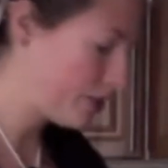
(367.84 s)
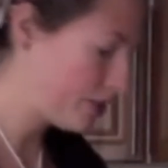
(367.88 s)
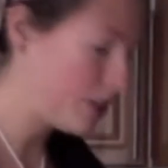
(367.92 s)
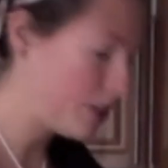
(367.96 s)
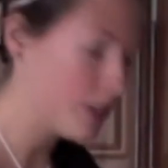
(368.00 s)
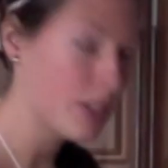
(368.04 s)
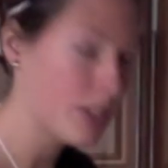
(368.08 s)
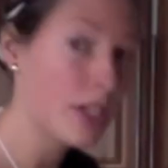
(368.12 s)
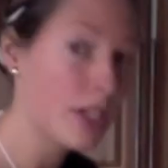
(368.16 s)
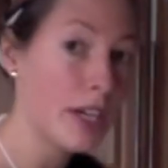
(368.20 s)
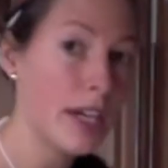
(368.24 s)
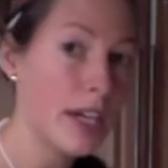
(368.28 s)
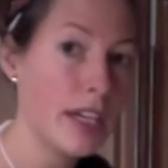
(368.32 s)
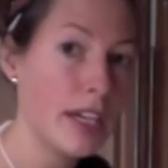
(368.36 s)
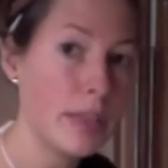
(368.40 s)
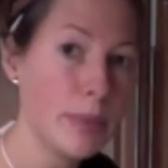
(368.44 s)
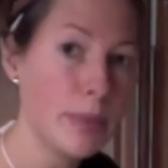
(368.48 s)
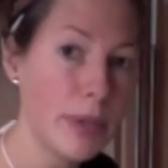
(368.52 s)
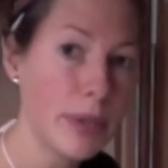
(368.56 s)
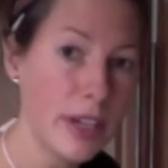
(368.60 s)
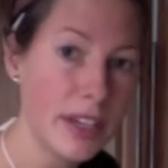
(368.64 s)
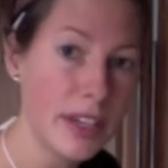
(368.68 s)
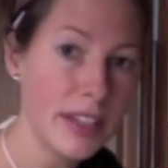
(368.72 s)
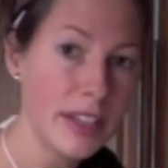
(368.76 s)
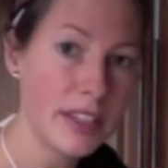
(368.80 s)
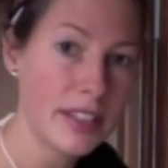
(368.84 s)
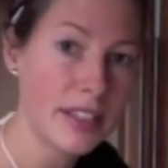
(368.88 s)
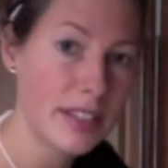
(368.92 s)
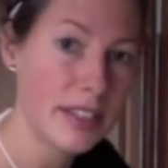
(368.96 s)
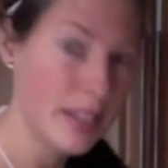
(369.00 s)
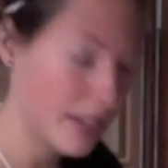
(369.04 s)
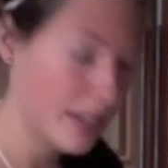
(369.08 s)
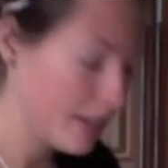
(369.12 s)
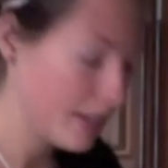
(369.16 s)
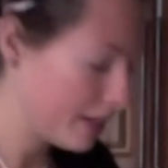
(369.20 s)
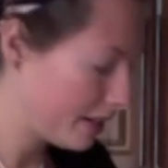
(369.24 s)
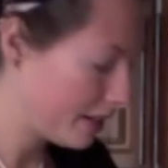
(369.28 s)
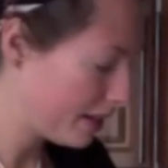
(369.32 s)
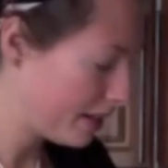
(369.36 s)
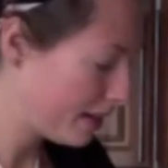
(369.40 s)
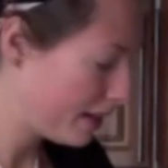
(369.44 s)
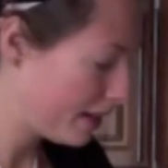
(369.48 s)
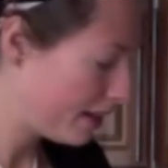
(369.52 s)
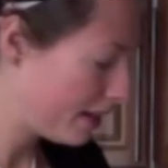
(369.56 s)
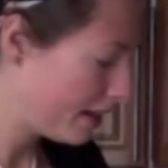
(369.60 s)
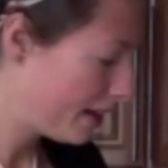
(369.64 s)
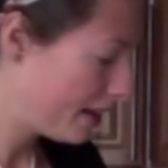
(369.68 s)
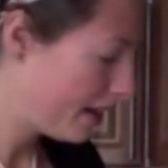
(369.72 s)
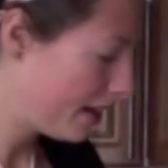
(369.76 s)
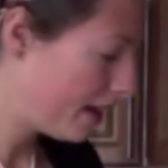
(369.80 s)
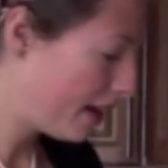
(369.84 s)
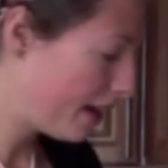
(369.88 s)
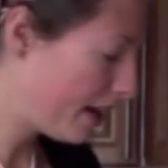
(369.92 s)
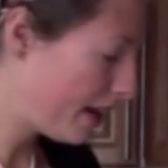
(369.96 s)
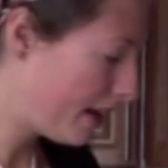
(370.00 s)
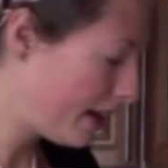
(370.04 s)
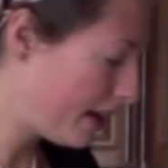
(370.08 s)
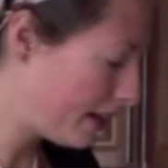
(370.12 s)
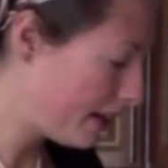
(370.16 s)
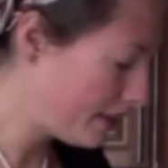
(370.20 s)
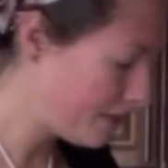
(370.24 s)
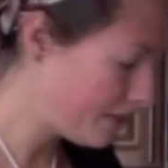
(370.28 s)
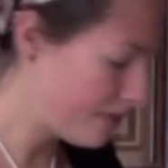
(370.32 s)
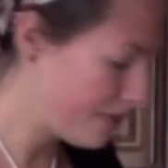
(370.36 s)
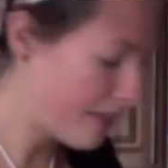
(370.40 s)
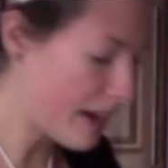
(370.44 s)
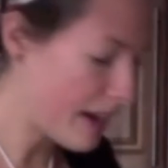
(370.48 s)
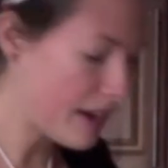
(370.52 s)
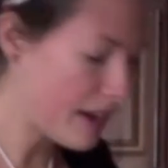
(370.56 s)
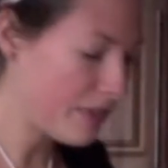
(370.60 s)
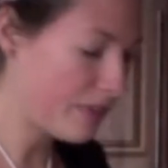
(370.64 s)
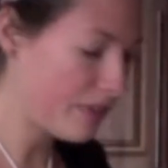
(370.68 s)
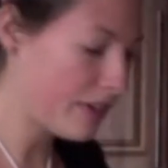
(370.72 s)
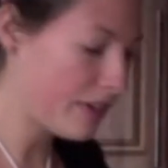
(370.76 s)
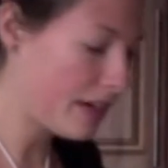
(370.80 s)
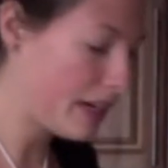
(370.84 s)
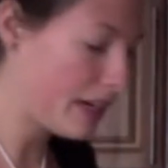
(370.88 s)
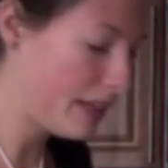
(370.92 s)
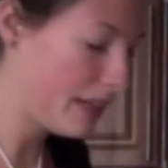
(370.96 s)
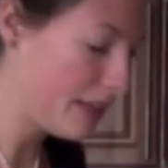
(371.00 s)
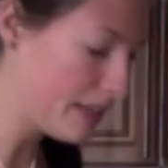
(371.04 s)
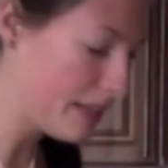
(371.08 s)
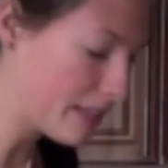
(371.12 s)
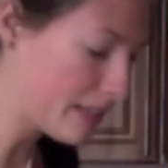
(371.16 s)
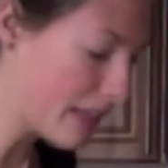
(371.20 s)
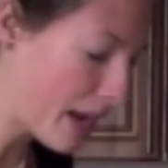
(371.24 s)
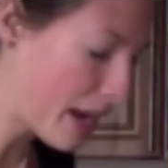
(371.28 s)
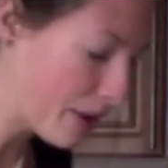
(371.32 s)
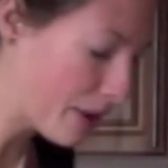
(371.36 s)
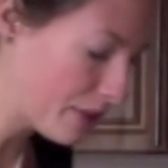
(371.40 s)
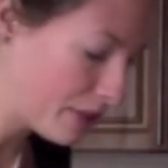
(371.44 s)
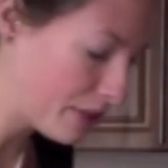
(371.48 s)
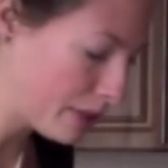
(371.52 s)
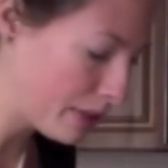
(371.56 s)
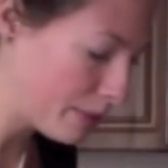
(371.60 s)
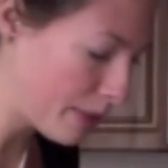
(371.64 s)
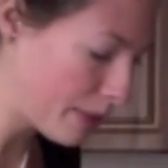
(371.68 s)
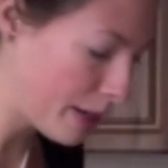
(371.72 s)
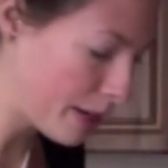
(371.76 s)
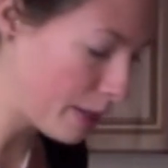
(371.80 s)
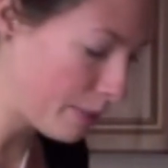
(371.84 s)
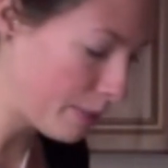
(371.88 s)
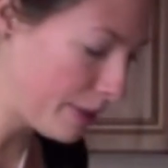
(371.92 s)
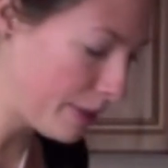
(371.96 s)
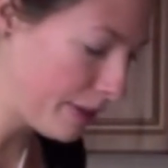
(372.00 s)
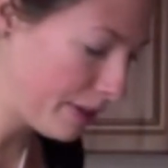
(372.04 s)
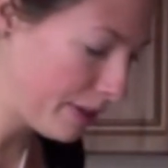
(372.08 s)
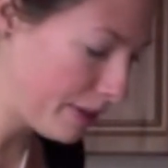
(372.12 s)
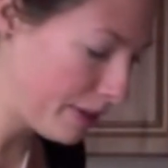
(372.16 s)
is good because it is a favourite in this house at the moment.